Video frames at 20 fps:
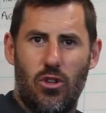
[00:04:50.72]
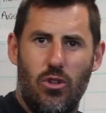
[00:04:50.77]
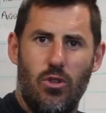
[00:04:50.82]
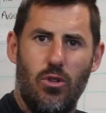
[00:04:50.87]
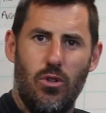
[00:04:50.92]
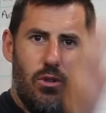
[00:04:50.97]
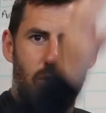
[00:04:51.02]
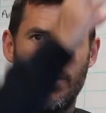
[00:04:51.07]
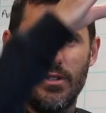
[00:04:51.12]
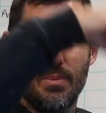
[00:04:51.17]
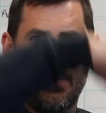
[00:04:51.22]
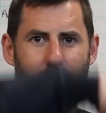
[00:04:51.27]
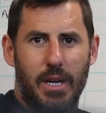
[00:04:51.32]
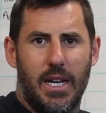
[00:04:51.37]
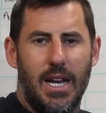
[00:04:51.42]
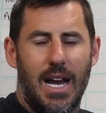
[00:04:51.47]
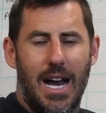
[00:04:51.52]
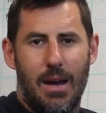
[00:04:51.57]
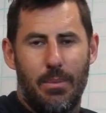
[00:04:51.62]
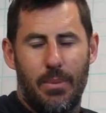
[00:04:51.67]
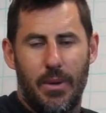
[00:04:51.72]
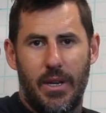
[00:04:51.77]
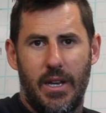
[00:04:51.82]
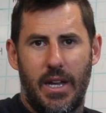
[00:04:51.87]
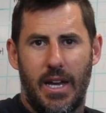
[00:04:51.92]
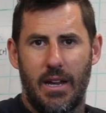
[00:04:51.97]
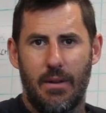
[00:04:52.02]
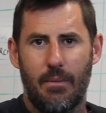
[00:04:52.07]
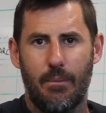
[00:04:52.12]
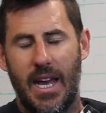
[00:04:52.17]
huge, big up and
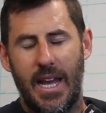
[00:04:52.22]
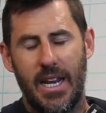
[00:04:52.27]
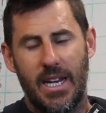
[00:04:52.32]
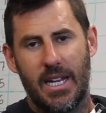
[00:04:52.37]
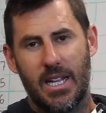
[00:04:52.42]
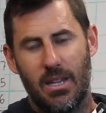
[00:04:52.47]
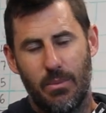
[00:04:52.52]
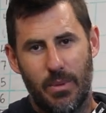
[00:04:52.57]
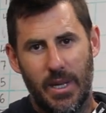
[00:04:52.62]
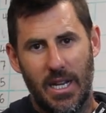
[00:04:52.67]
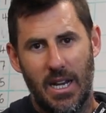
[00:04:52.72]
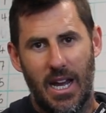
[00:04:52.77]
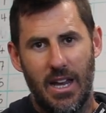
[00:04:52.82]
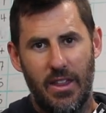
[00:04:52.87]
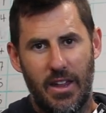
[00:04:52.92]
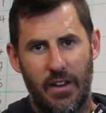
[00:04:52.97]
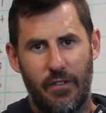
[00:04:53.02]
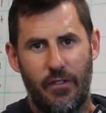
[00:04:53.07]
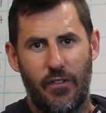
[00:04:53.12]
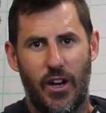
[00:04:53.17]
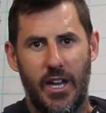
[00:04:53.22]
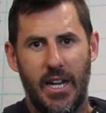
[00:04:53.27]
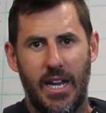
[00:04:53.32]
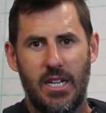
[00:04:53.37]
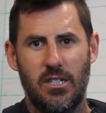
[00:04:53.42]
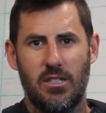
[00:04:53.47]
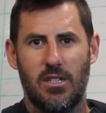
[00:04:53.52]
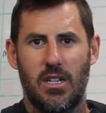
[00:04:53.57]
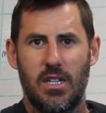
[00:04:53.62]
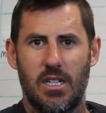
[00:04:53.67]
down. And it can be like that
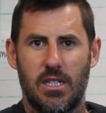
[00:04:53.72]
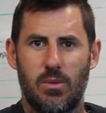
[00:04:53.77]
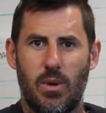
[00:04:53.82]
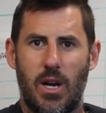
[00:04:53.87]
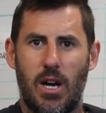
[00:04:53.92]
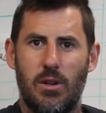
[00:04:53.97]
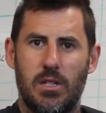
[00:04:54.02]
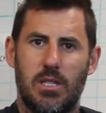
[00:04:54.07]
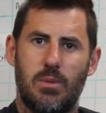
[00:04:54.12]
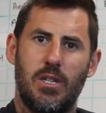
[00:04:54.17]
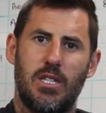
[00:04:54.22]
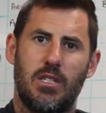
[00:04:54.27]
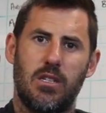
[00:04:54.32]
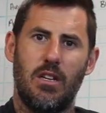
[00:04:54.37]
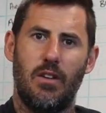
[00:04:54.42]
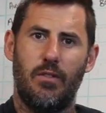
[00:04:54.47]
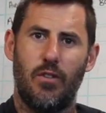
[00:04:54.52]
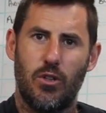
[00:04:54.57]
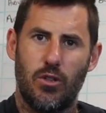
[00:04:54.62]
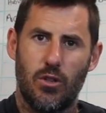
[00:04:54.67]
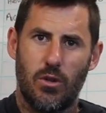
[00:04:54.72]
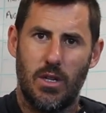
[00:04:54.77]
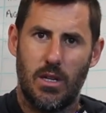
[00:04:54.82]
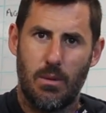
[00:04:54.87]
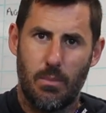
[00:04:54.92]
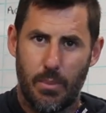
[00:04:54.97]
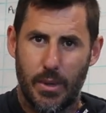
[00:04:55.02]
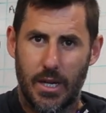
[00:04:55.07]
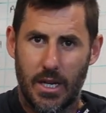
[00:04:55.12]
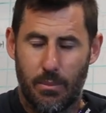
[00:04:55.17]
financially as well, especially if you're
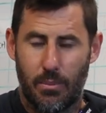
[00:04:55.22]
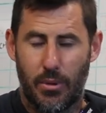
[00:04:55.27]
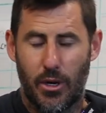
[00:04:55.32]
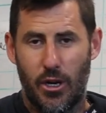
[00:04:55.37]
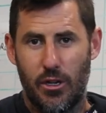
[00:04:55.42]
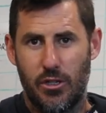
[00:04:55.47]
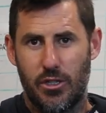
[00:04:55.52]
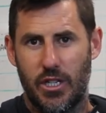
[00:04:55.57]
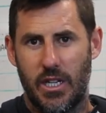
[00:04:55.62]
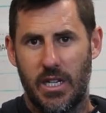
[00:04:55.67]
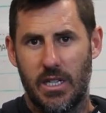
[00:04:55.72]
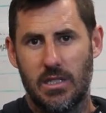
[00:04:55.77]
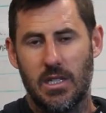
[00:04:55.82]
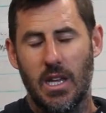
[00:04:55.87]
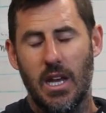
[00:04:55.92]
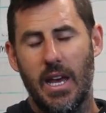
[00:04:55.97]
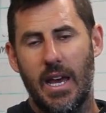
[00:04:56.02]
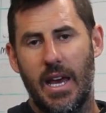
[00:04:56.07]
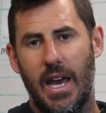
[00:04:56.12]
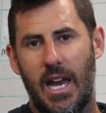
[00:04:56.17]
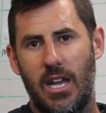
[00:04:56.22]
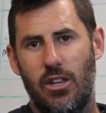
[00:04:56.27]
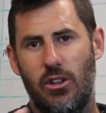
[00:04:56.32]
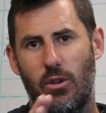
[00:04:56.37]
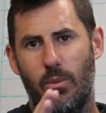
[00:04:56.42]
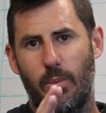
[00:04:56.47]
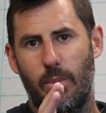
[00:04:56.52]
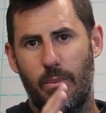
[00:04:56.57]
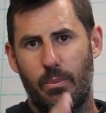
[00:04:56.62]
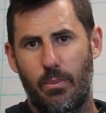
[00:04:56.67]
doing big projects and
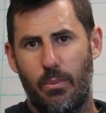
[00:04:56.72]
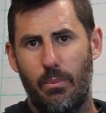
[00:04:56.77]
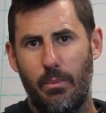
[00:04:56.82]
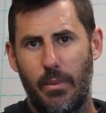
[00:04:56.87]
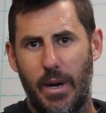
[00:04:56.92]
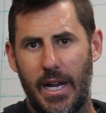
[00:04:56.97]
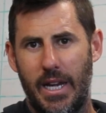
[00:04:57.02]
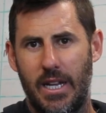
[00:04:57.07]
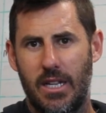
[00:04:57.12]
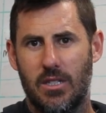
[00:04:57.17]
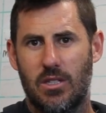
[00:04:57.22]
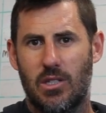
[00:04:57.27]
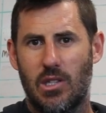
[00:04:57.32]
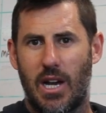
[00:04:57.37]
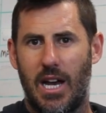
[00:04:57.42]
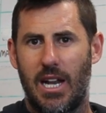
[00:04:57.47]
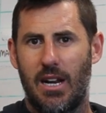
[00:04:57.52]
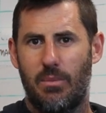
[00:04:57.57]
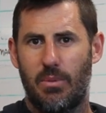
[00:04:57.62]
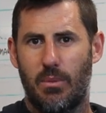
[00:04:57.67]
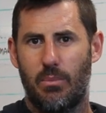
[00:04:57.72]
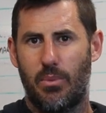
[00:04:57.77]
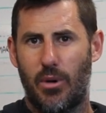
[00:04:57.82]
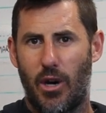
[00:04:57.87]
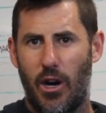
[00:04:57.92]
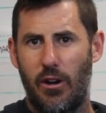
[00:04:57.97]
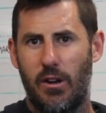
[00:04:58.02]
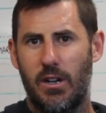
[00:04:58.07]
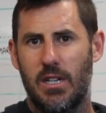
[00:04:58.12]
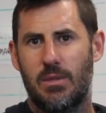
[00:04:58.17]
your money is tied up in
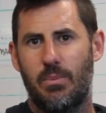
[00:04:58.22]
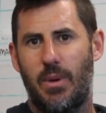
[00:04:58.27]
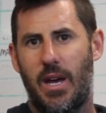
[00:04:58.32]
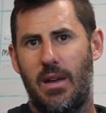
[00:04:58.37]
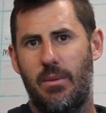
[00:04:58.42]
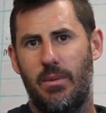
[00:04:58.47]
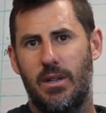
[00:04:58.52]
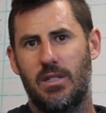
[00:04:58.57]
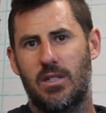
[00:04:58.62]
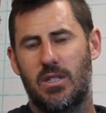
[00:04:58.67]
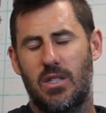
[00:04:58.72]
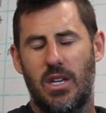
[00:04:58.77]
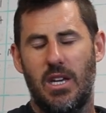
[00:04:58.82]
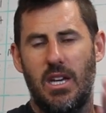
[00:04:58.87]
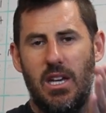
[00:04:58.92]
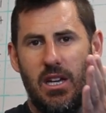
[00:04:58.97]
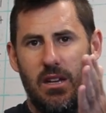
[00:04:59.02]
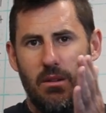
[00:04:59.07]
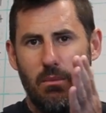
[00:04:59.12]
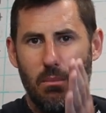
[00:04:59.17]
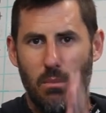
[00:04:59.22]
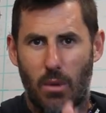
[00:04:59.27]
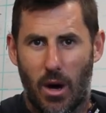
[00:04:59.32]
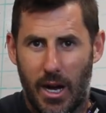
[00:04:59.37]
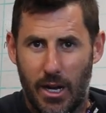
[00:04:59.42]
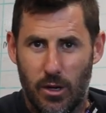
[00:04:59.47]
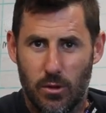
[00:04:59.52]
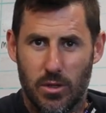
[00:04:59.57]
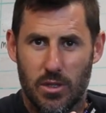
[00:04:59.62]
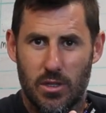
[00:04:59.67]
progress payments to hit
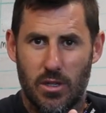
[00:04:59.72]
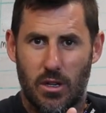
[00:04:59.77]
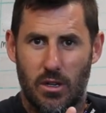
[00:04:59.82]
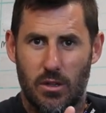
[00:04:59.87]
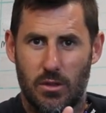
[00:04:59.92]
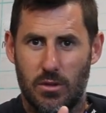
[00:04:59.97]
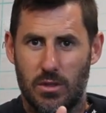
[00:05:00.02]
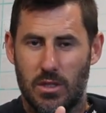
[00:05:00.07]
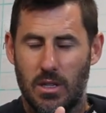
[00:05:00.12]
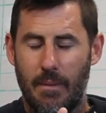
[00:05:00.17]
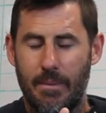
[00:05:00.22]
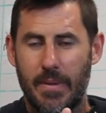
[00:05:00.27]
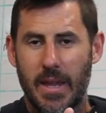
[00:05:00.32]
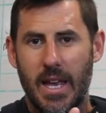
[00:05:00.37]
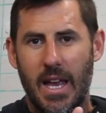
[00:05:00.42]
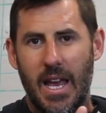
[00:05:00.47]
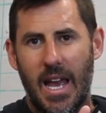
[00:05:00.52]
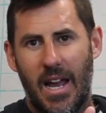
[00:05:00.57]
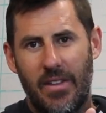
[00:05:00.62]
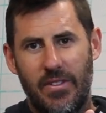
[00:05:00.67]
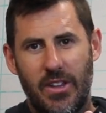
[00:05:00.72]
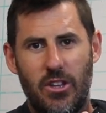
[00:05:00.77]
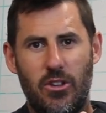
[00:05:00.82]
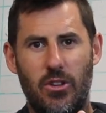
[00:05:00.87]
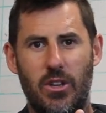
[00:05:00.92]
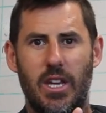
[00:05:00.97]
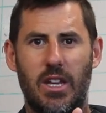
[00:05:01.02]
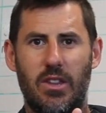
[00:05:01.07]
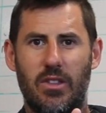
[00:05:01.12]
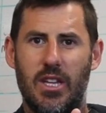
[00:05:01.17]
milestones. And then
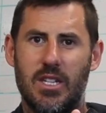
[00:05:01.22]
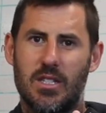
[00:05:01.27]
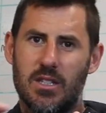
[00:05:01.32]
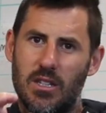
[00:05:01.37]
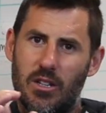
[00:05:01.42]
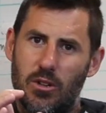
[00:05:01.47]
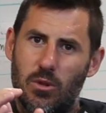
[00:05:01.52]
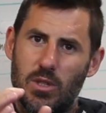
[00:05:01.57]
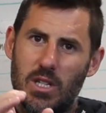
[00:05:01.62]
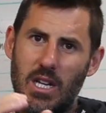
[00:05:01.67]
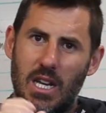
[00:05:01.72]
you get these little